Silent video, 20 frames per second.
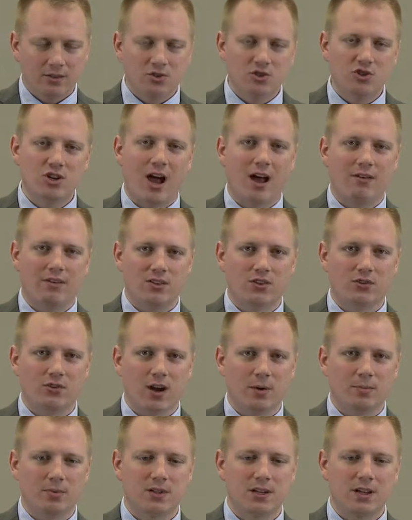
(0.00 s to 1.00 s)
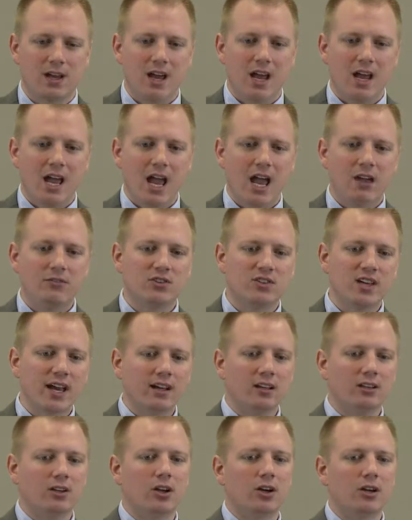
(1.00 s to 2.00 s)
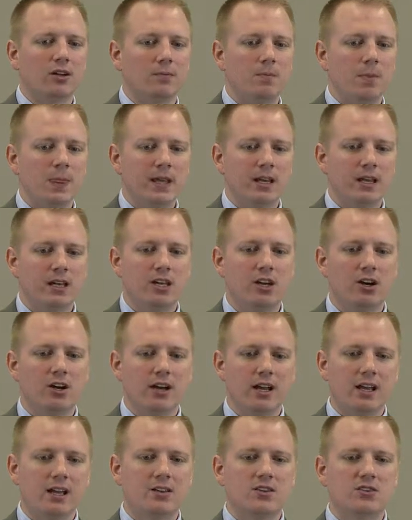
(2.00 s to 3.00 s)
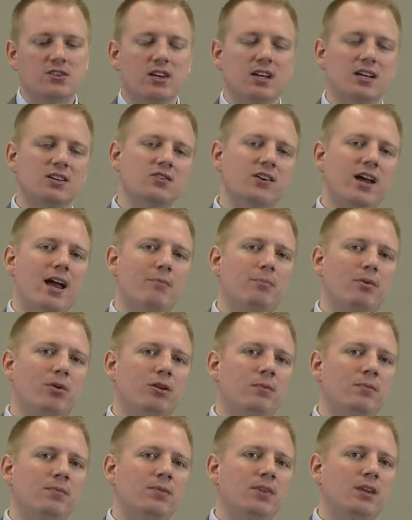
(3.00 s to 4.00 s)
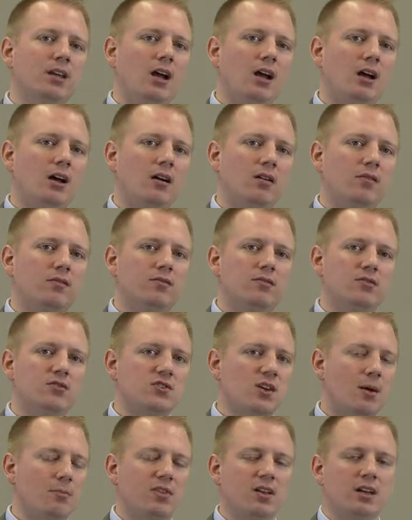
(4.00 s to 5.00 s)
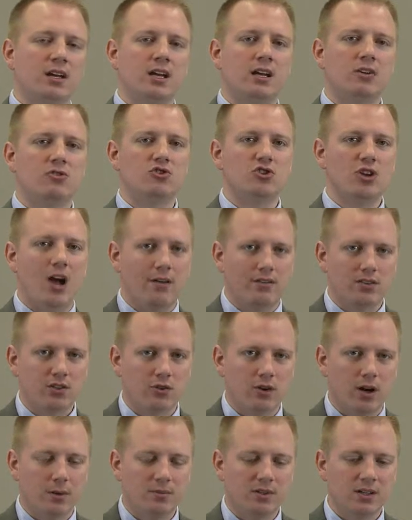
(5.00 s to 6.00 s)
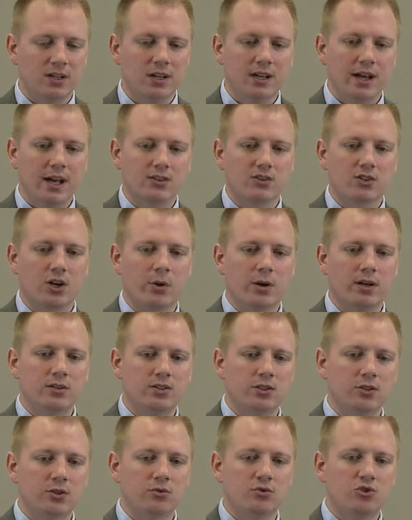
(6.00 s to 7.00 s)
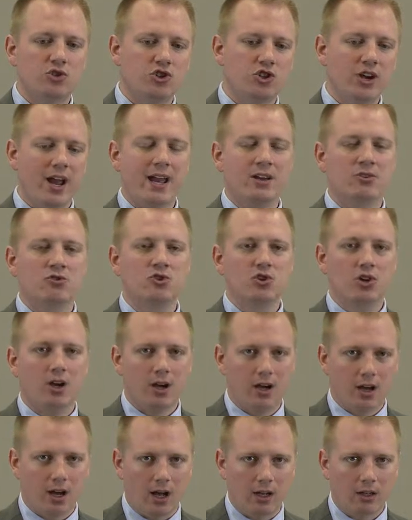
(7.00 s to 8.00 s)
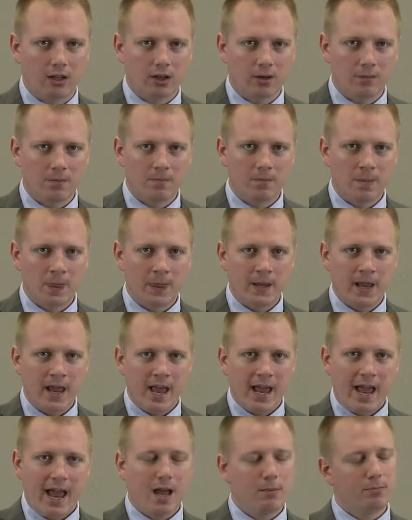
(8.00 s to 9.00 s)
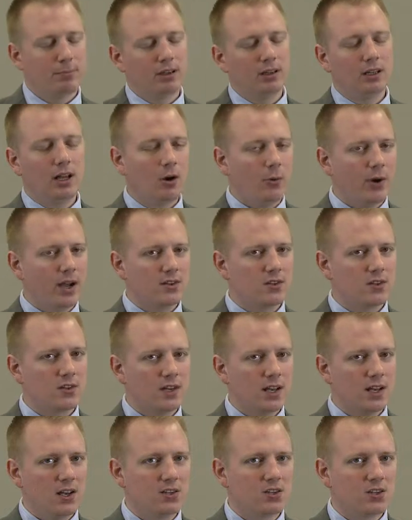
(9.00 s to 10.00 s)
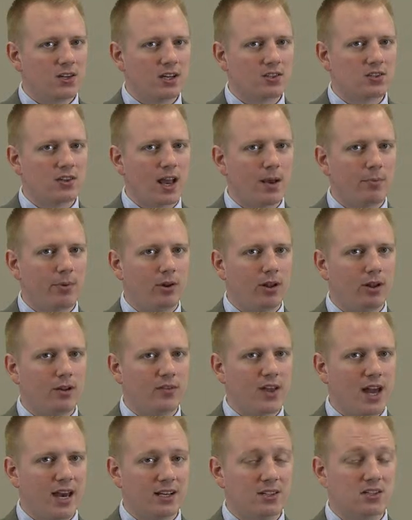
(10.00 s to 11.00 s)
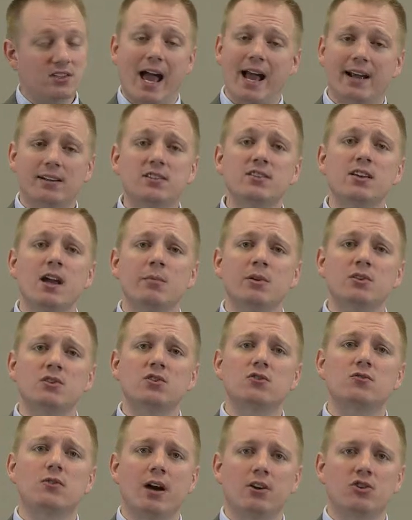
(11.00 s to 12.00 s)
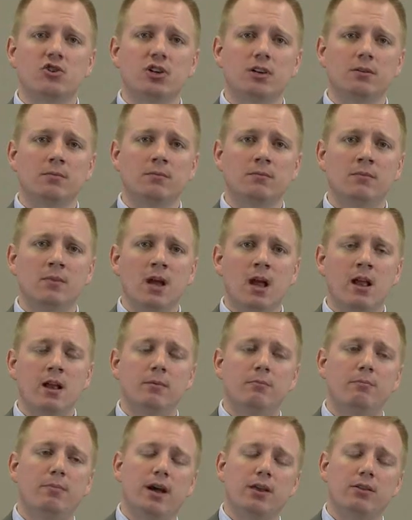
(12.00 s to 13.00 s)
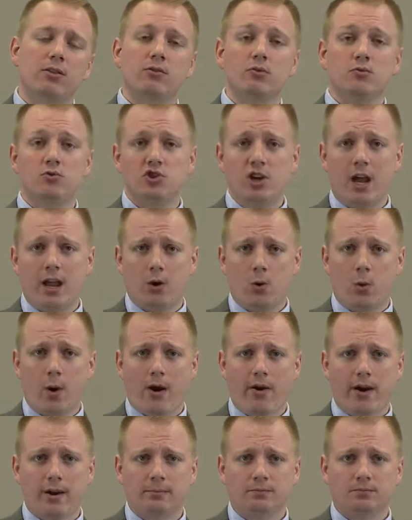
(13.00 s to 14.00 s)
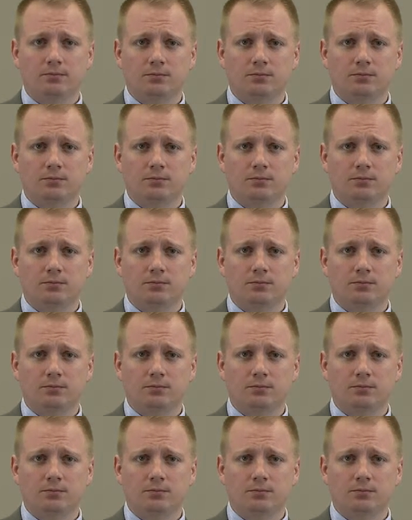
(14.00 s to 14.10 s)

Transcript: JavaScript. If you take a look, here is an example of something in JavaScript. It's going to change a color. And below it is an example of that exact same instruction, but through jQuery.